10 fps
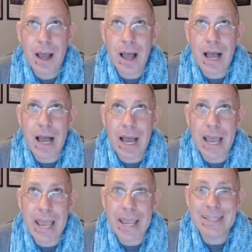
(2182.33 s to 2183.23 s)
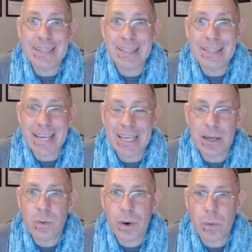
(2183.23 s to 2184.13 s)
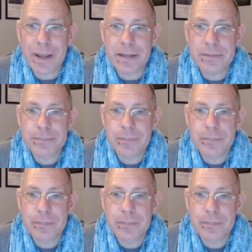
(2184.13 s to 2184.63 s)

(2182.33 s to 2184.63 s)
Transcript: I like where it went.